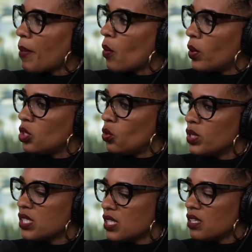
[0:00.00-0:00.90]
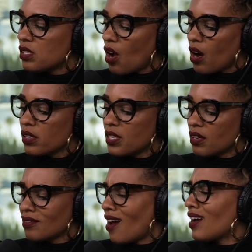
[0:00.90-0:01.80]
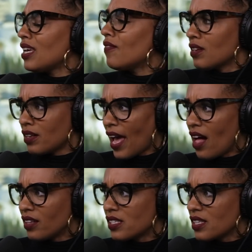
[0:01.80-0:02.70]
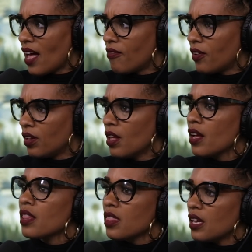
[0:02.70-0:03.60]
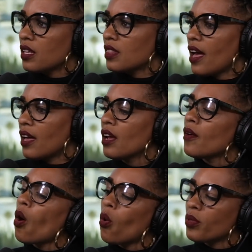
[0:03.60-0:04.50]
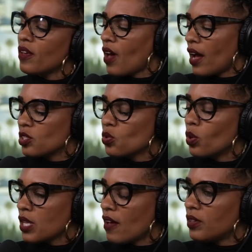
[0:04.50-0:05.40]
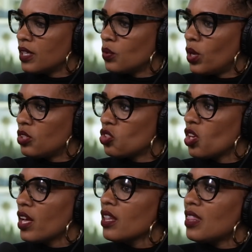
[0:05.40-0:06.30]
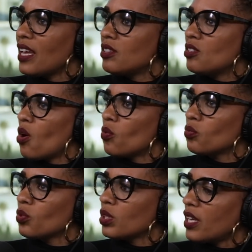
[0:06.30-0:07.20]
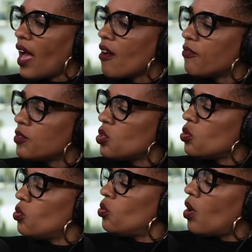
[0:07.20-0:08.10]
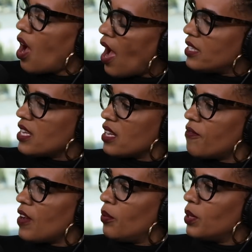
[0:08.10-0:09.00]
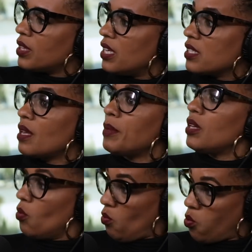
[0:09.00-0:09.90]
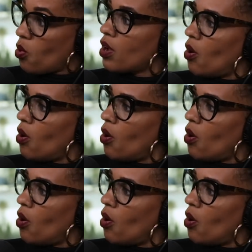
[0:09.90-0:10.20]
about when you would see stars that are not even on Halle's level think that oh they've gotten to a level in which they don't really have to identify with this let me w-